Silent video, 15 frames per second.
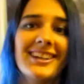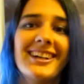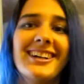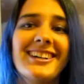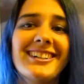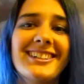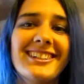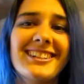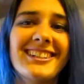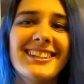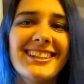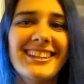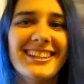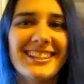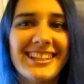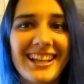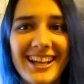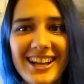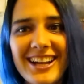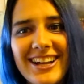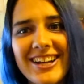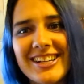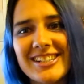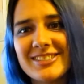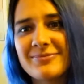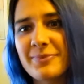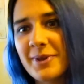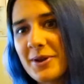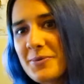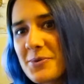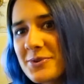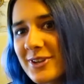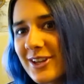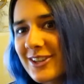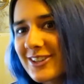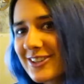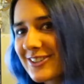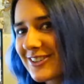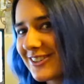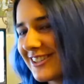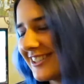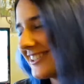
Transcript: But I won't tell you.